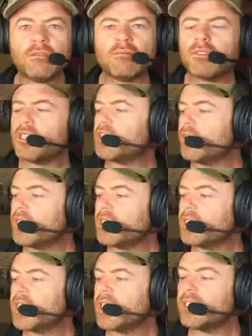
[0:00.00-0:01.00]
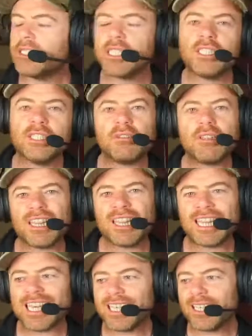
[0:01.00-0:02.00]
just so I understand, did you
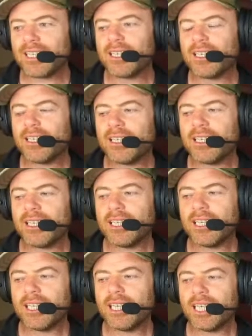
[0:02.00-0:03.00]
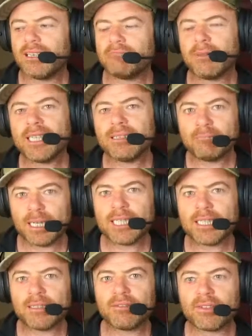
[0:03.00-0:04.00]
think it made a big
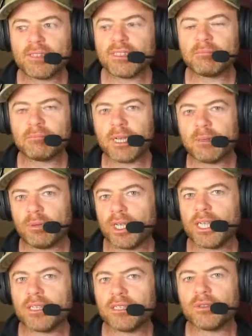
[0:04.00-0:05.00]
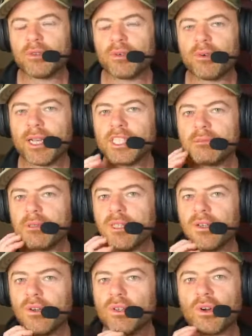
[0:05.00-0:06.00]
difference by putting it into arrangement
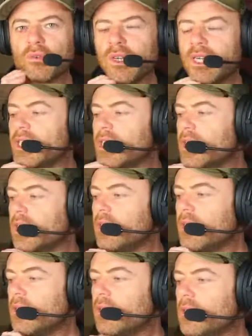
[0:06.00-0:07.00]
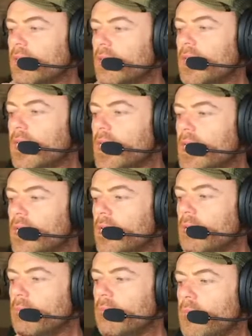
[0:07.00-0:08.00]
or not really?
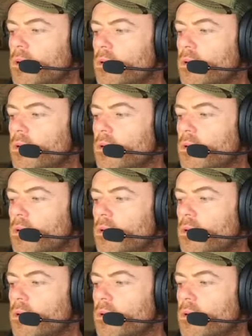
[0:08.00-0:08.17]
I'd